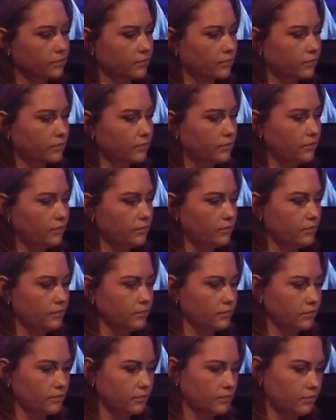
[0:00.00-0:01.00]

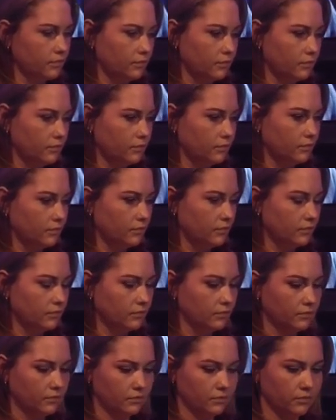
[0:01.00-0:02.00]

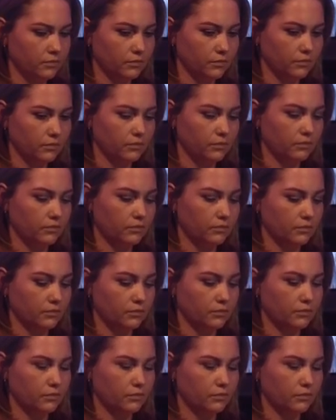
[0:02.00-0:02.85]
This person isn't speaking.